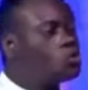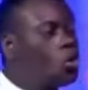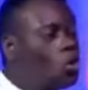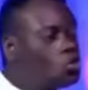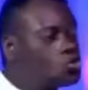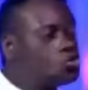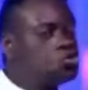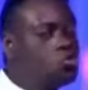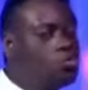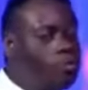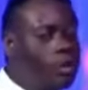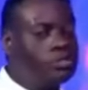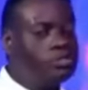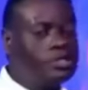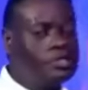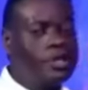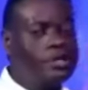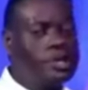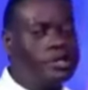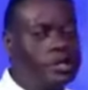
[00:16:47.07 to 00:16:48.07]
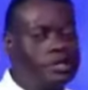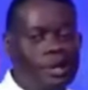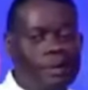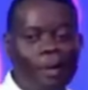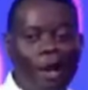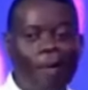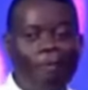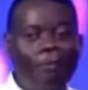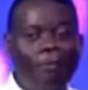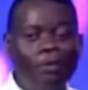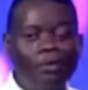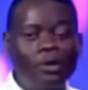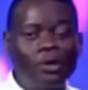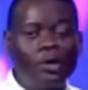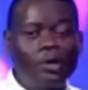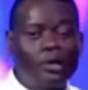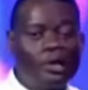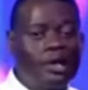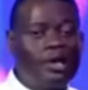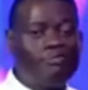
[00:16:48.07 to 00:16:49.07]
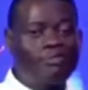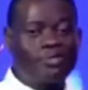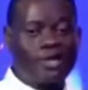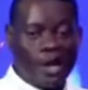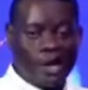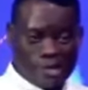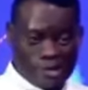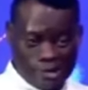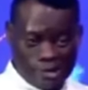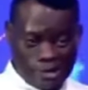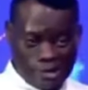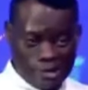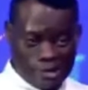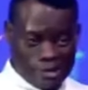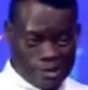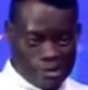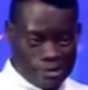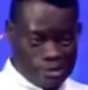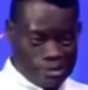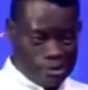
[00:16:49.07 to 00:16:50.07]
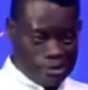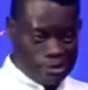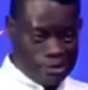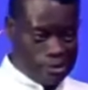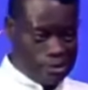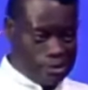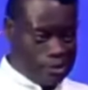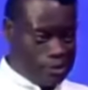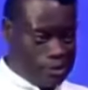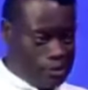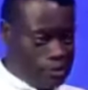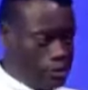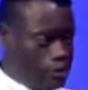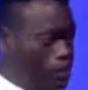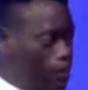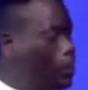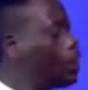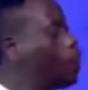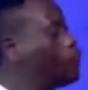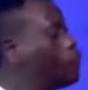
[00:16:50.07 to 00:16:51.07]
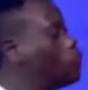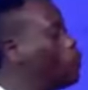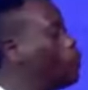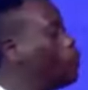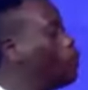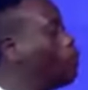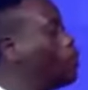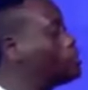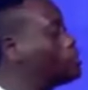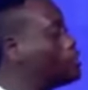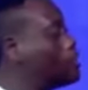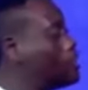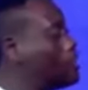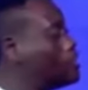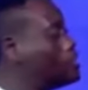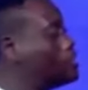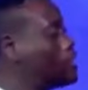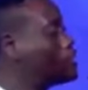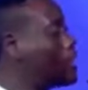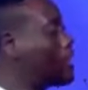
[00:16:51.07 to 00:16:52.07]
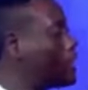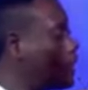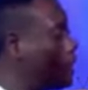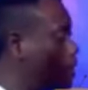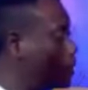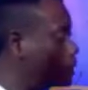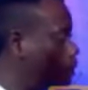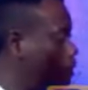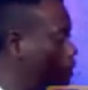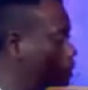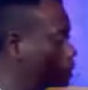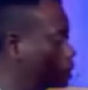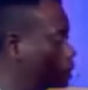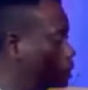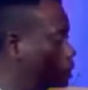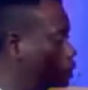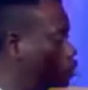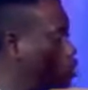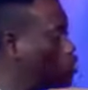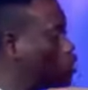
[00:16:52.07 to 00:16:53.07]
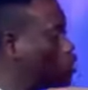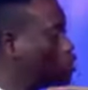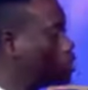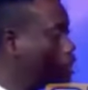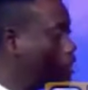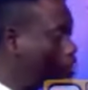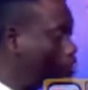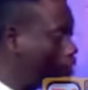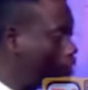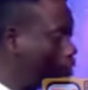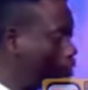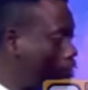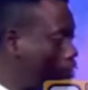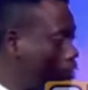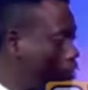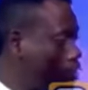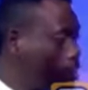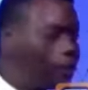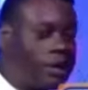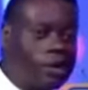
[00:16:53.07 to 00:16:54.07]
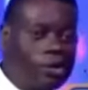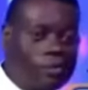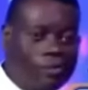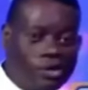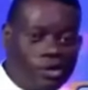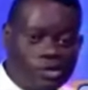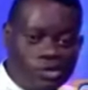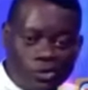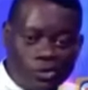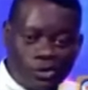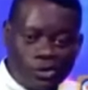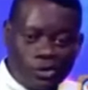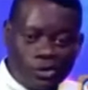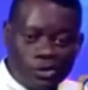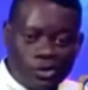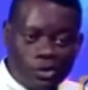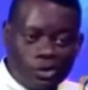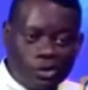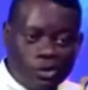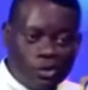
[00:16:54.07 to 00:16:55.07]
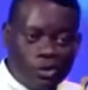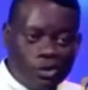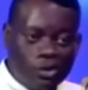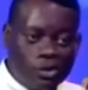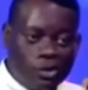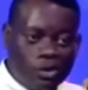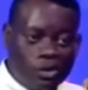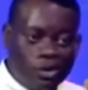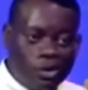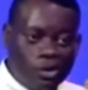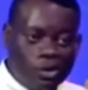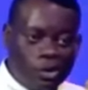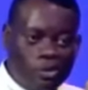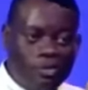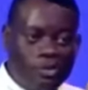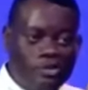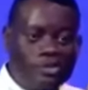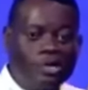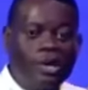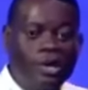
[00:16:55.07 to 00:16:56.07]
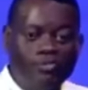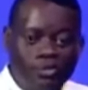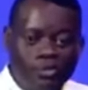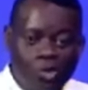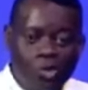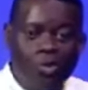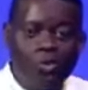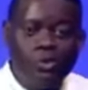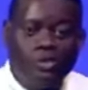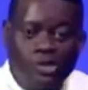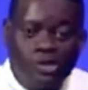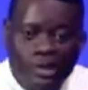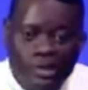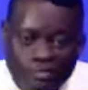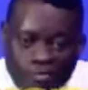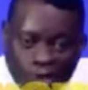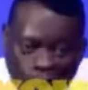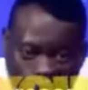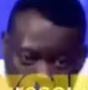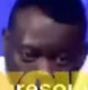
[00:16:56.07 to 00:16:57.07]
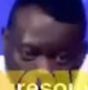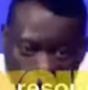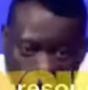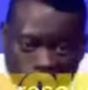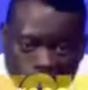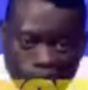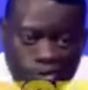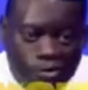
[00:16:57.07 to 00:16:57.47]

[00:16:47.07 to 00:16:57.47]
it was to Melchizedek that Abraham gave tithes. And I hope you know Melchizedek is eternal, was not created, cannot be destroyed. It means in heaven you will still give tithes.